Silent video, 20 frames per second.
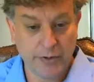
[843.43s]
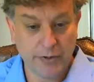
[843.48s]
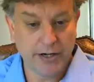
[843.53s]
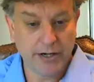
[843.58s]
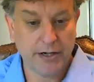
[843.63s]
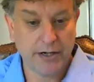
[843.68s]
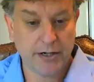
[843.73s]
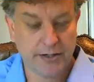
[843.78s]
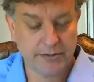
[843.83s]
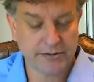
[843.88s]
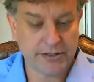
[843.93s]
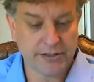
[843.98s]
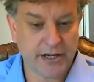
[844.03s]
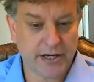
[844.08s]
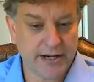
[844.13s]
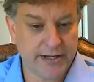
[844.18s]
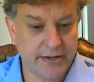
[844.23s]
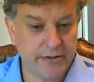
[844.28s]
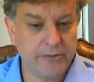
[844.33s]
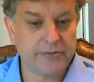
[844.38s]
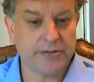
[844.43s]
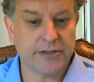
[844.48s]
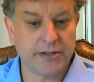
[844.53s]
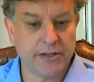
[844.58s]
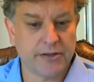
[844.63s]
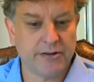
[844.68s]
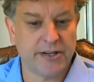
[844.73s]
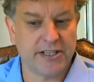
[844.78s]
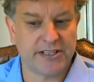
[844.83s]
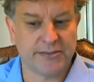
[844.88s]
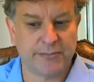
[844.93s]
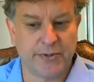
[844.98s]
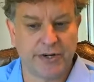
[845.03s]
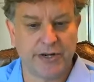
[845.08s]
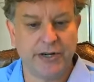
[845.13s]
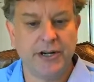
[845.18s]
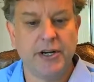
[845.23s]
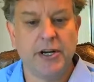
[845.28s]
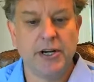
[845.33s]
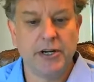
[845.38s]
And we're at UCI using
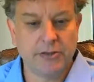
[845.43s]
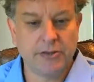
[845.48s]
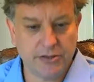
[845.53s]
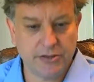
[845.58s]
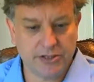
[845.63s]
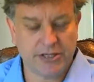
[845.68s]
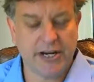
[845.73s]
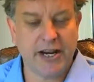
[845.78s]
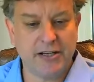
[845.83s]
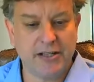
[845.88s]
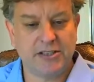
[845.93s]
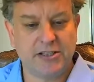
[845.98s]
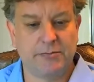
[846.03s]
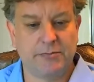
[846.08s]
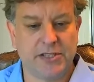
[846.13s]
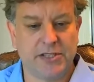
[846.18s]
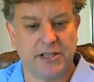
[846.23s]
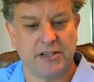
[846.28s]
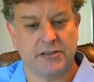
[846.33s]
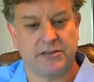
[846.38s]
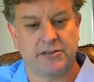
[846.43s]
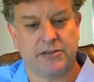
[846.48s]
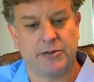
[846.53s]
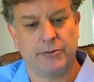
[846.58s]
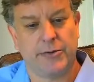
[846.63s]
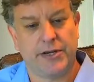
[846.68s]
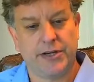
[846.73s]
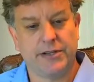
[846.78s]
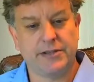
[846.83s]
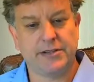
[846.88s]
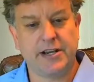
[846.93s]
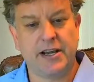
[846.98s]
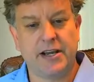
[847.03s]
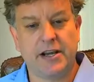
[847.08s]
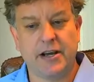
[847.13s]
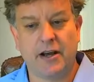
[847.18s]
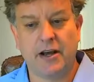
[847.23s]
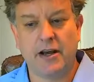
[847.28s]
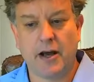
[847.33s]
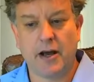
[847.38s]
CRISPR to change some genes. So we can
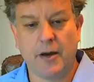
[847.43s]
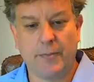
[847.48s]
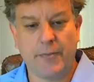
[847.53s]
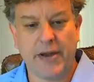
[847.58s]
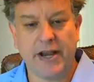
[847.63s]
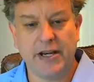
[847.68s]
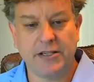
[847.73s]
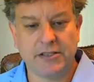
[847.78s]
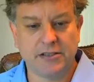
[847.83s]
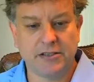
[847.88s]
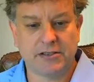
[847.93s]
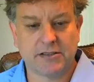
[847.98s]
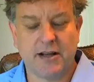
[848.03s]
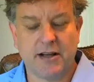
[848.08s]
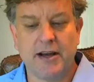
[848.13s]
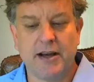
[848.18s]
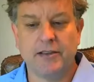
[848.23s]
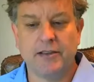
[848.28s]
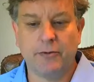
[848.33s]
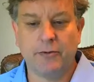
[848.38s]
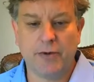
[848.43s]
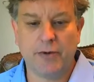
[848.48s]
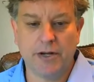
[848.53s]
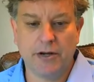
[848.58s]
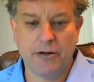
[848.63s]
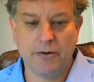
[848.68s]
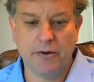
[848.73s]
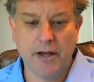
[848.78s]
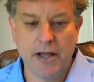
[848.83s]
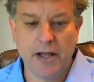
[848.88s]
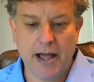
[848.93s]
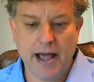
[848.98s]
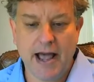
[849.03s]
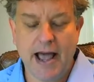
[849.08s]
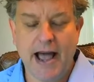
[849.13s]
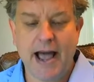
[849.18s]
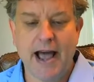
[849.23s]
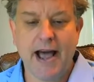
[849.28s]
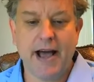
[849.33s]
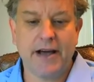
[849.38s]
take a patient's line that we know
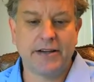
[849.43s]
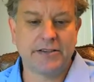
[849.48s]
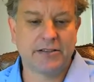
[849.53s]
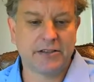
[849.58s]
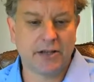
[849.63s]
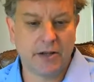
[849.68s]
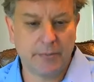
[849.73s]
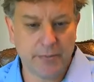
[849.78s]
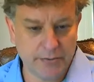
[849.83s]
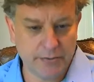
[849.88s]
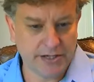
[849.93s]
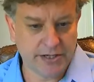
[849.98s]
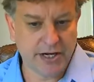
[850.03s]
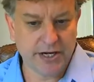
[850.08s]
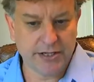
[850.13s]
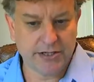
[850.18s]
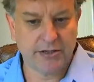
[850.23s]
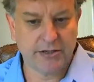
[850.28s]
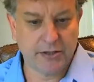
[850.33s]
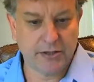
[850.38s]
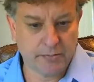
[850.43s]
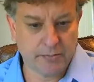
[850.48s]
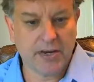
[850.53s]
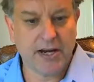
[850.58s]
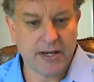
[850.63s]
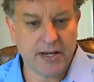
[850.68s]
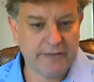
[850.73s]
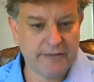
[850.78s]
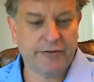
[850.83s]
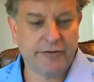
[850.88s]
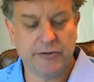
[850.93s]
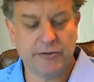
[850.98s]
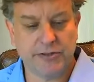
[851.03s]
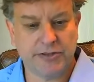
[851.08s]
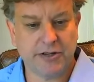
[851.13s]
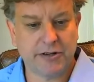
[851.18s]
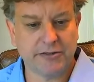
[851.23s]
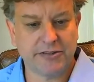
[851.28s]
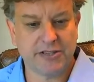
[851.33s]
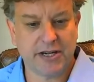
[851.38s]
has a mutation that might influence
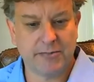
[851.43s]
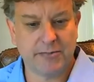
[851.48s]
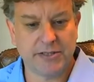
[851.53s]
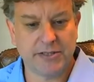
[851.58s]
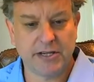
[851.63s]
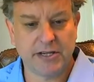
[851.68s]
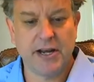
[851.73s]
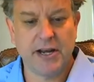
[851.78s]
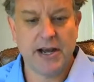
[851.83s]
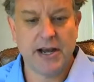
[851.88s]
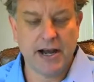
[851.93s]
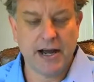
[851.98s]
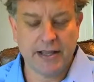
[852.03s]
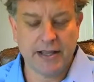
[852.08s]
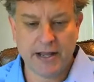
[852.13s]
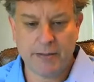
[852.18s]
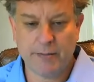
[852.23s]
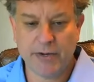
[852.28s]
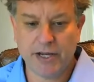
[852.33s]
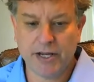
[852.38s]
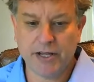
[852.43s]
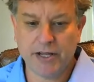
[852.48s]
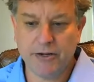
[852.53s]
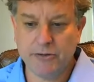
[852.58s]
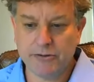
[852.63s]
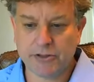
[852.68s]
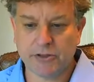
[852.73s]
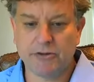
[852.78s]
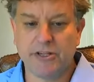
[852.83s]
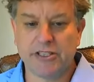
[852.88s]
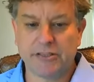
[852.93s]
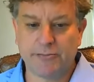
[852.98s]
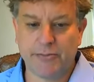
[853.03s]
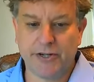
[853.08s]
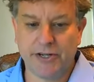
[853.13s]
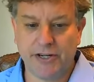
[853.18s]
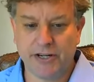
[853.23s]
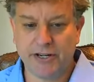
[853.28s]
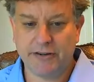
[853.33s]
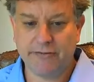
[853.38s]
Alzheimer's, and then we can use
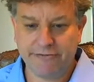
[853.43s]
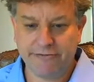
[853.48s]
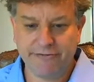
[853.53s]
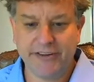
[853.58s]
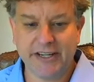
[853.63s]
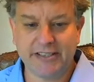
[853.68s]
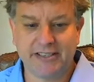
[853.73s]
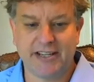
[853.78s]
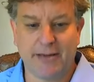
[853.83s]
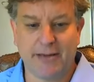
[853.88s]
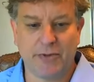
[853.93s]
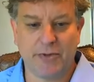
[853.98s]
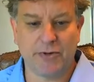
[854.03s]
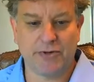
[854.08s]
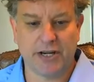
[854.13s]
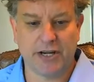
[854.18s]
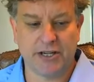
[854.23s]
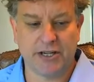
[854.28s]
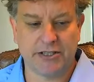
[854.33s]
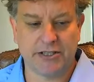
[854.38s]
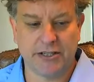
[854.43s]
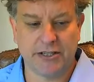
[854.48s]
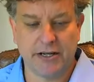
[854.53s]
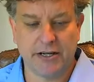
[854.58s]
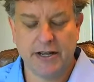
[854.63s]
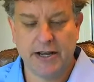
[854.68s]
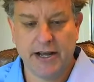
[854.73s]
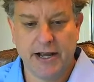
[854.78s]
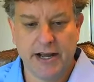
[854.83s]
CRISPR to fix that mutation.